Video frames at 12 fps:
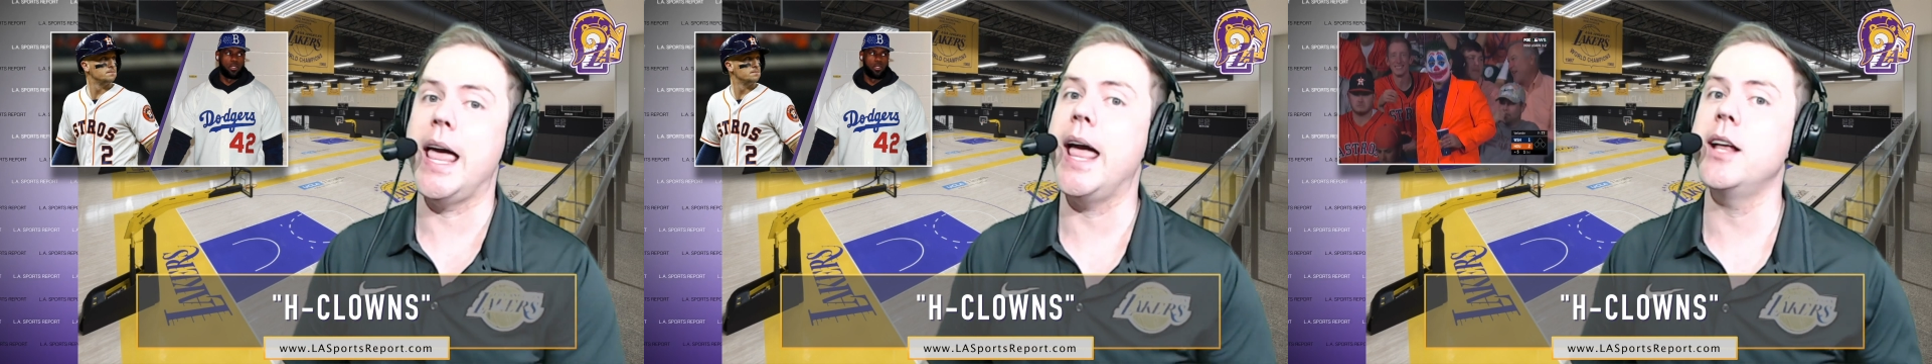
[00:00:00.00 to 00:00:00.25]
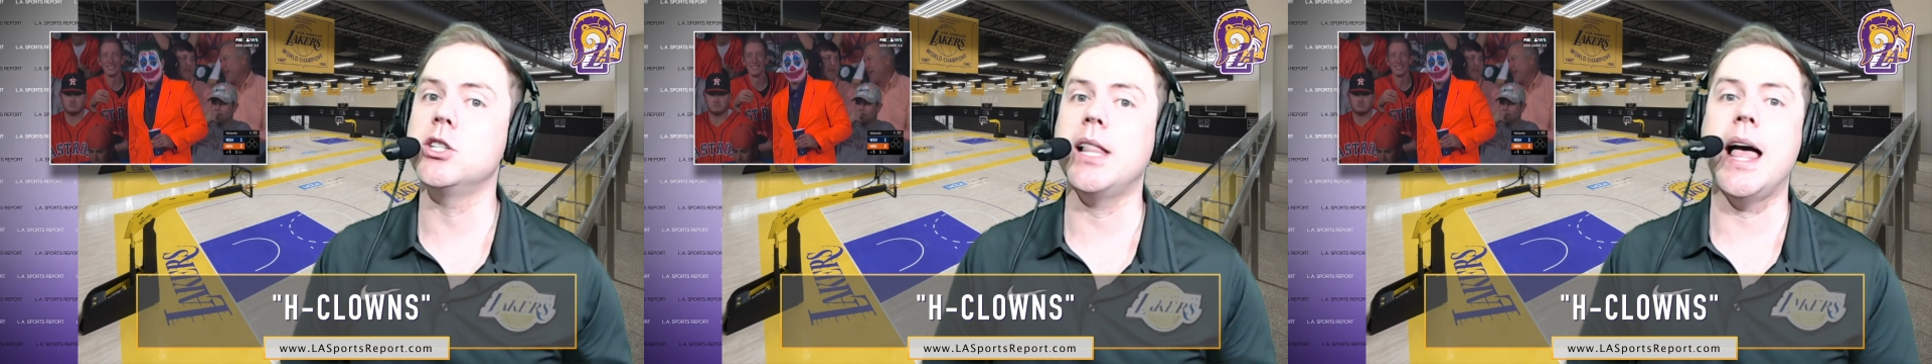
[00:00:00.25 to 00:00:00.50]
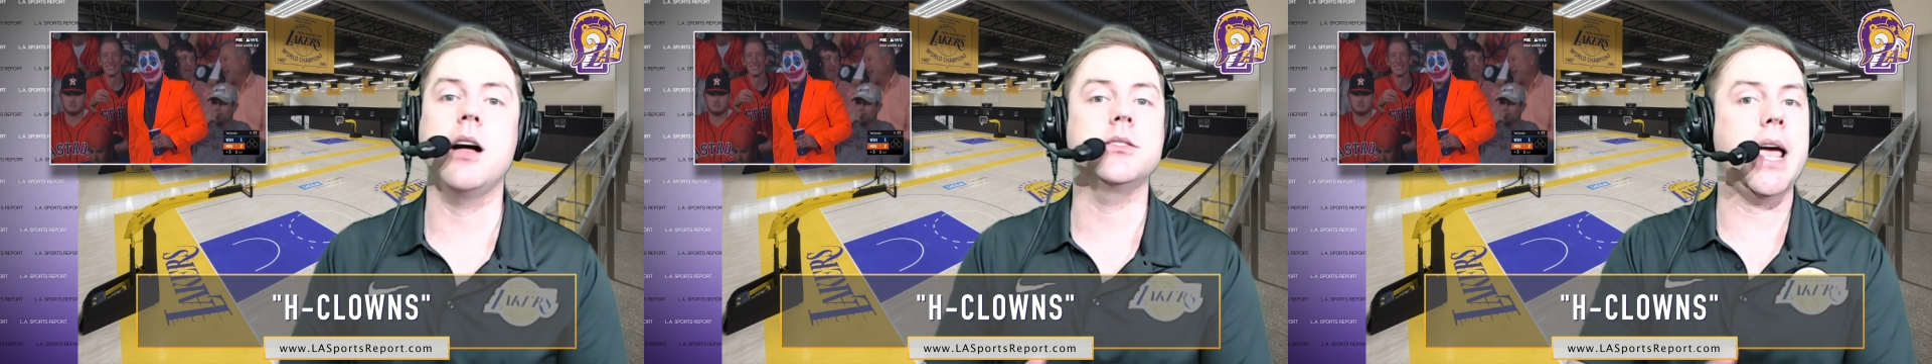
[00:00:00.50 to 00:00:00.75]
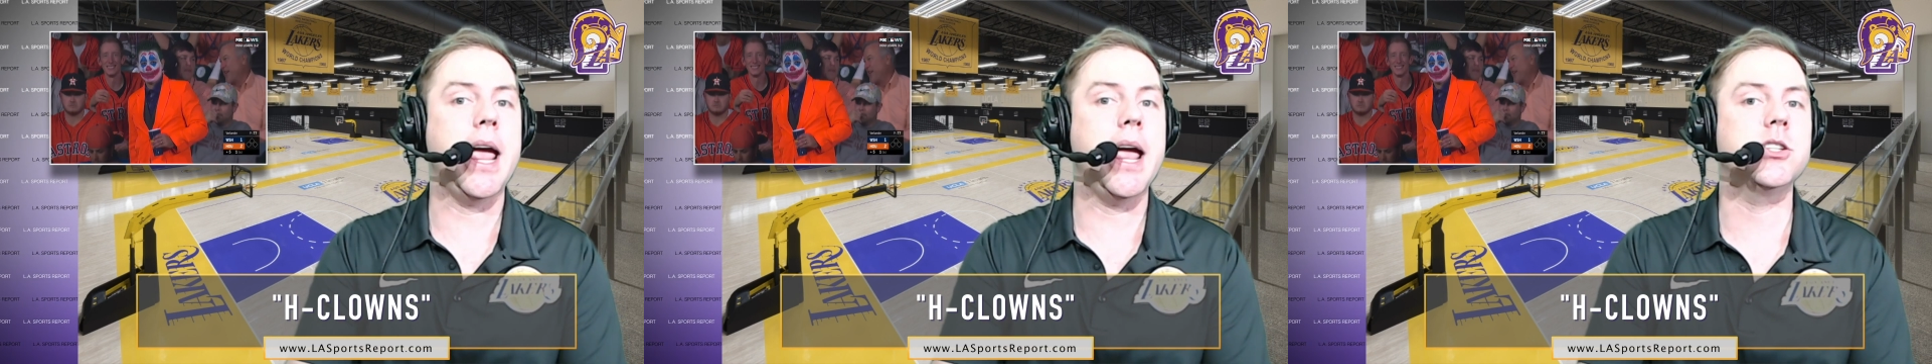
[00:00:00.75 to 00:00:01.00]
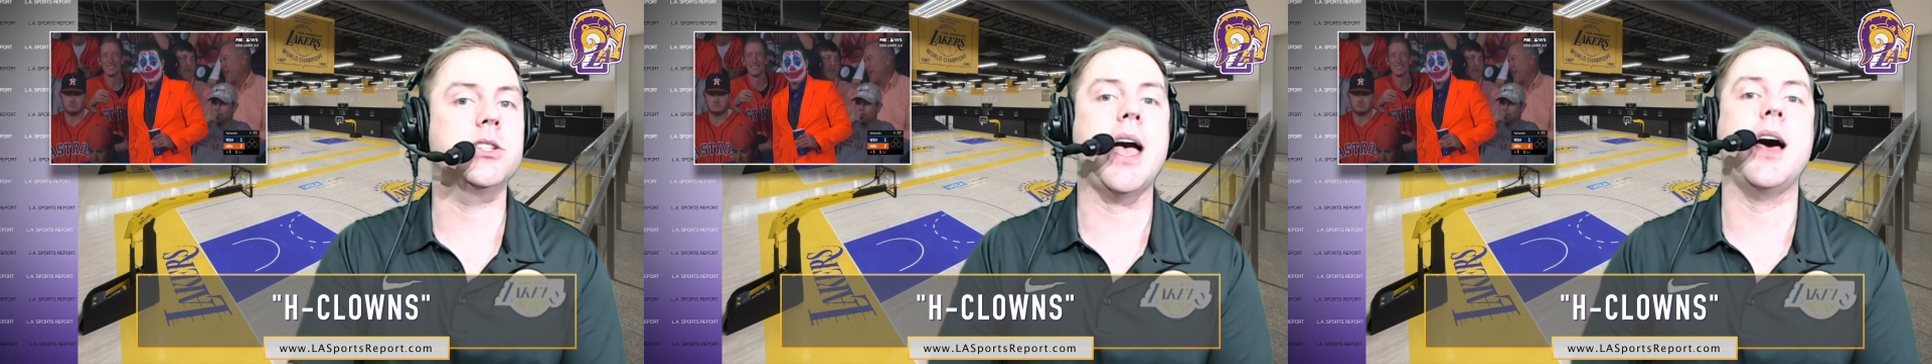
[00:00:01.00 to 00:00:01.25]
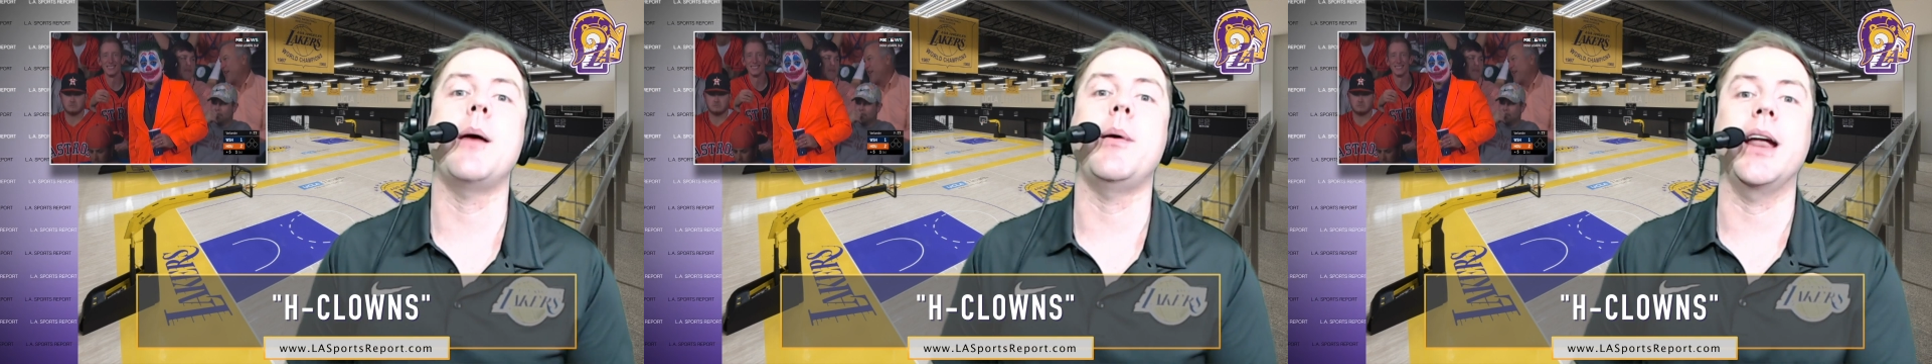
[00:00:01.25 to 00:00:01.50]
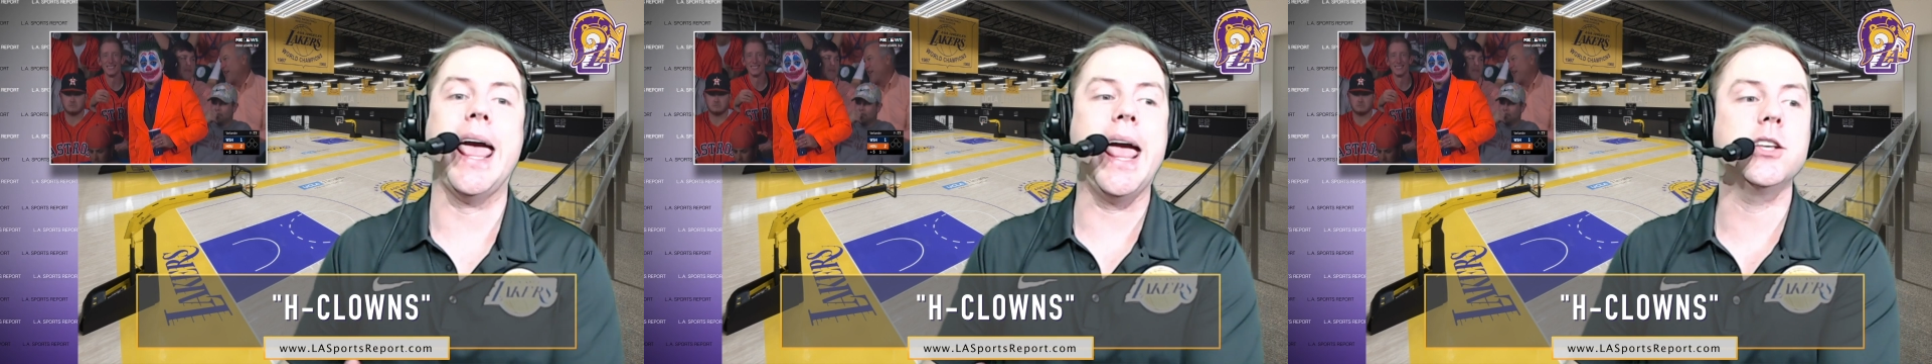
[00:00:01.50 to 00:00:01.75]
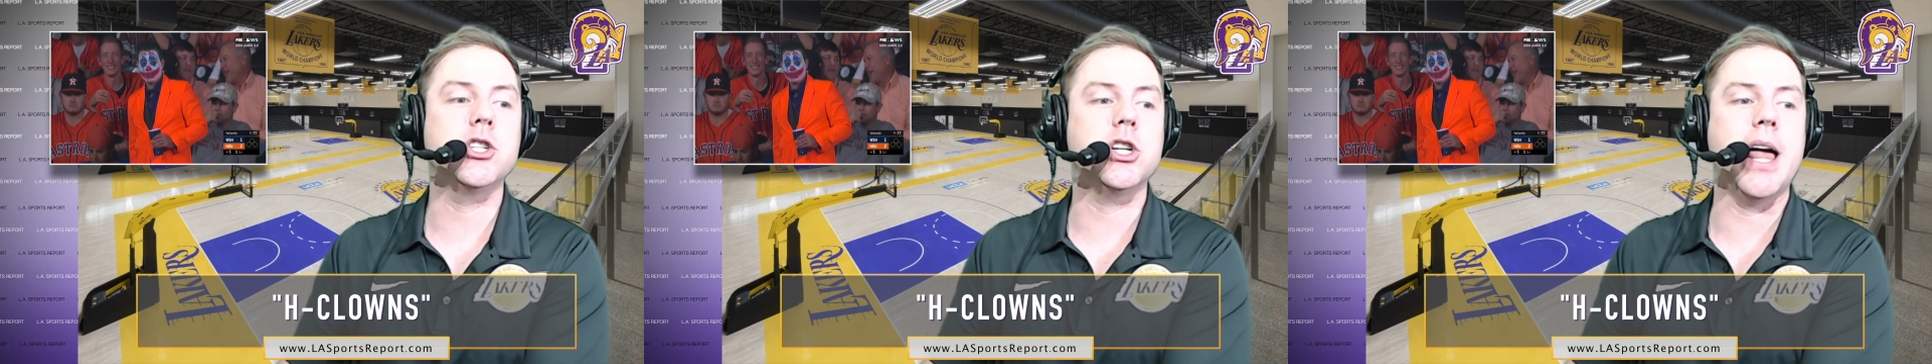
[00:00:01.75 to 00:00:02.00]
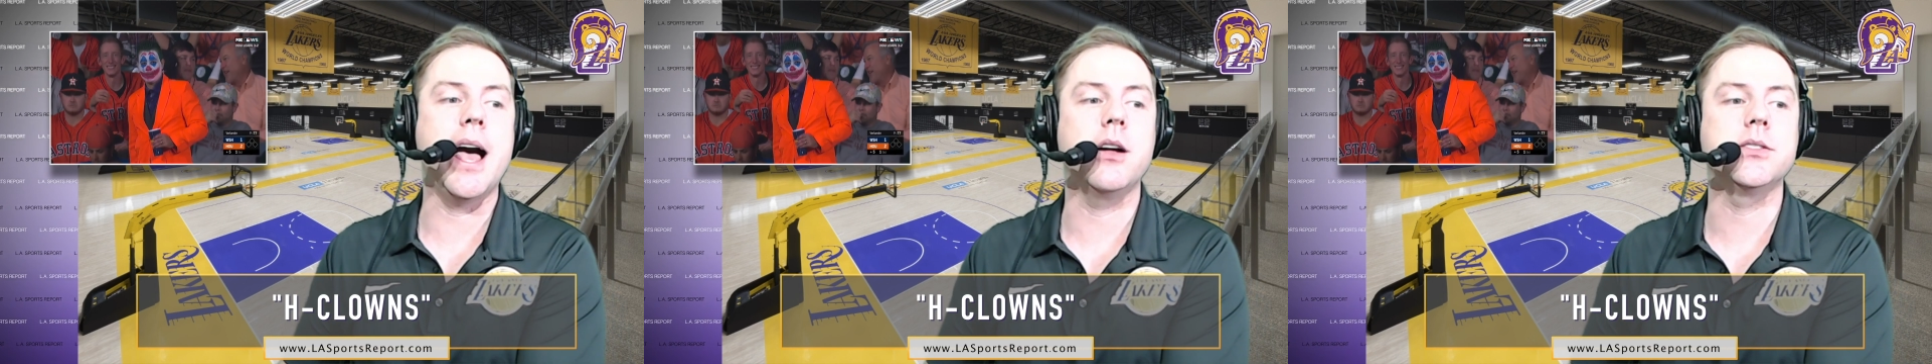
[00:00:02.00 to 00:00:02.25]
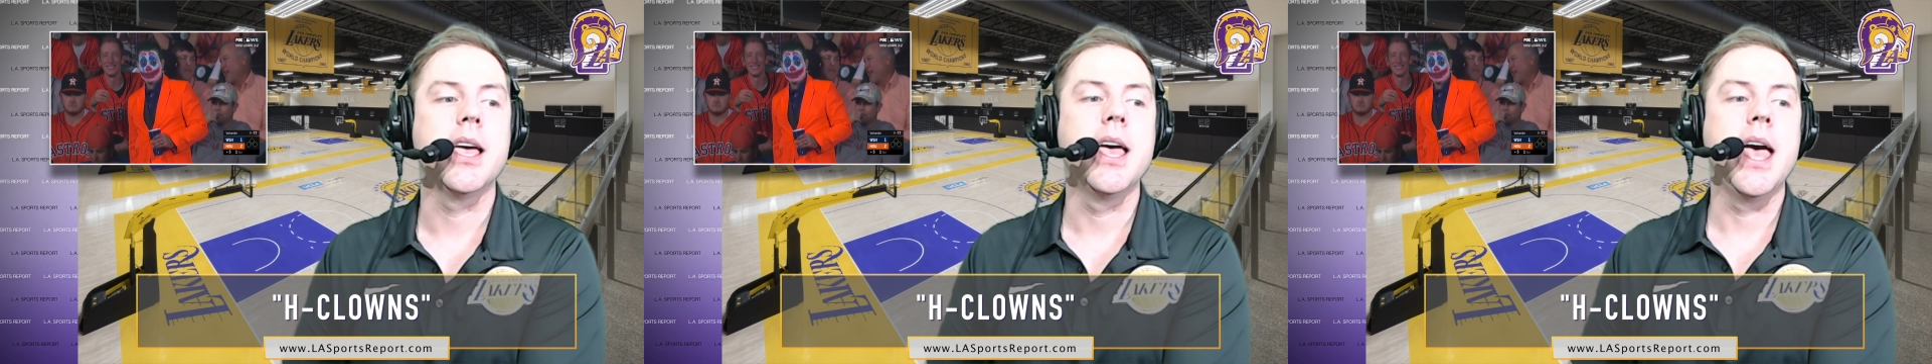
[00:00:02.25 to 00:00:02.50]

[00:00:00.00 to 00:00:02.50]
Age Clowns, Age Town. How about Clowns? clowns.